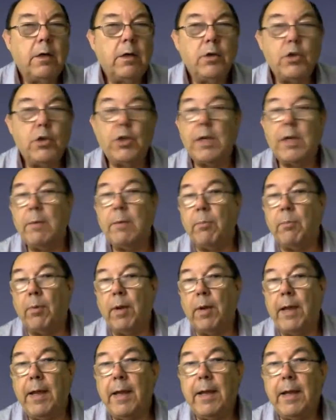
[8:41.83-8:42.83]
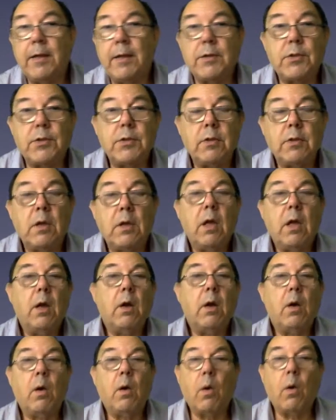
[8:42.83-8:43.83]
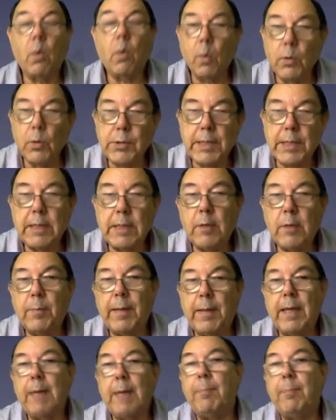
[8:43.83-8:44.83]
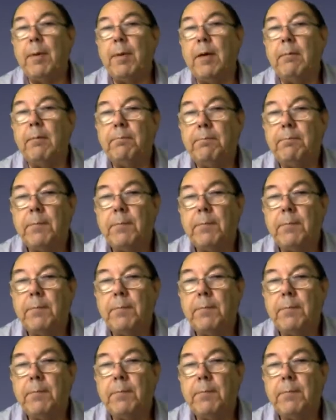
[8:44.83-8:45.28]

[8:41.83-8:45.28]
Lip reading: sheet breaks, holes in the paper.